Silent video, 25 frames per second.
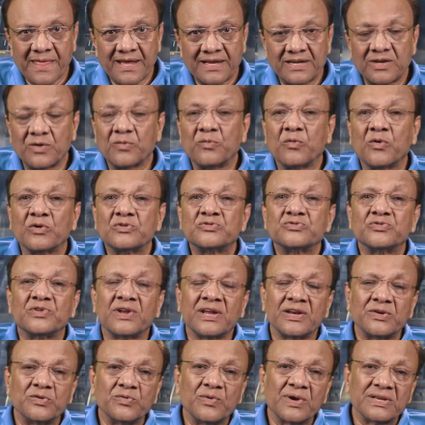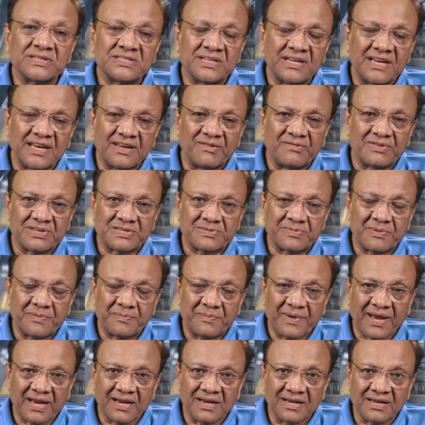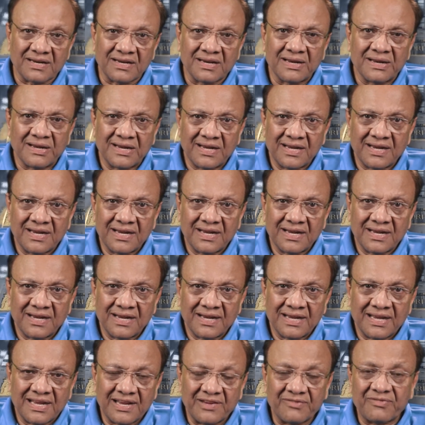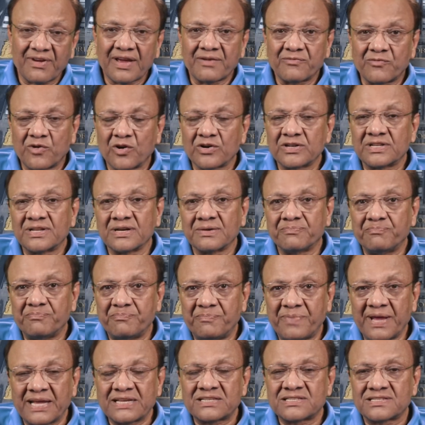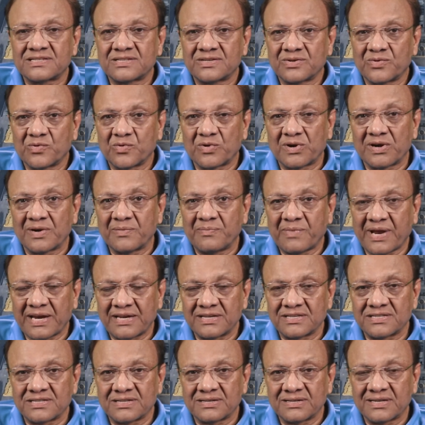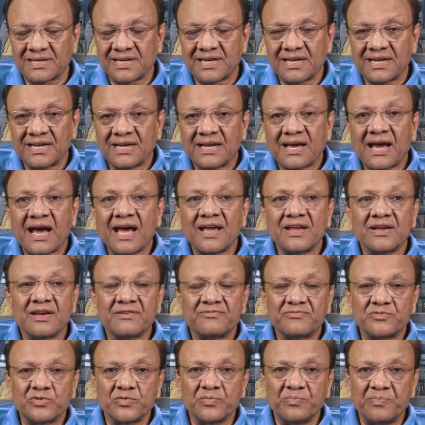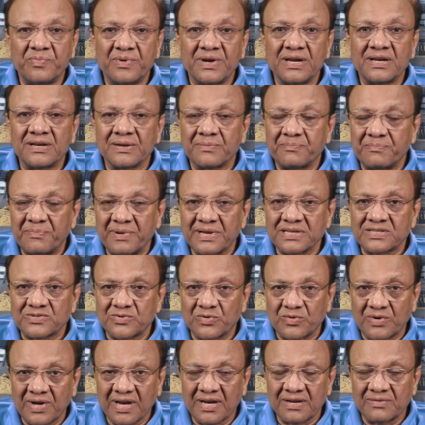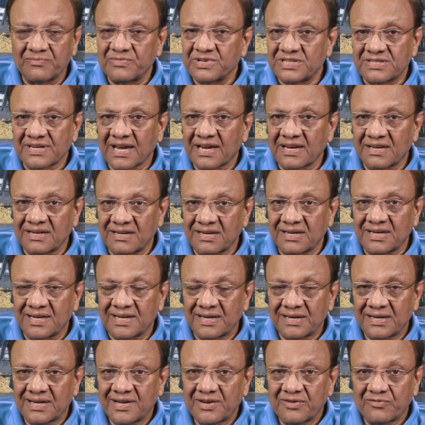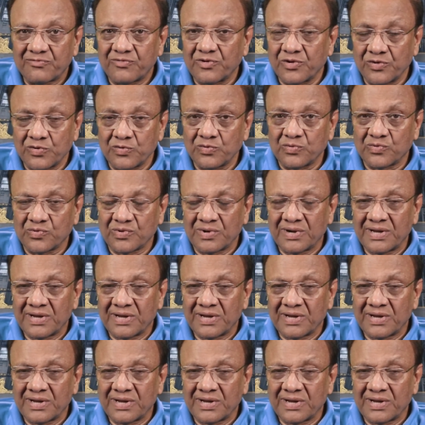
Now what should I do as an investment banker? If I've got the best hotel manager, I have to build a best hotel, which I did for you.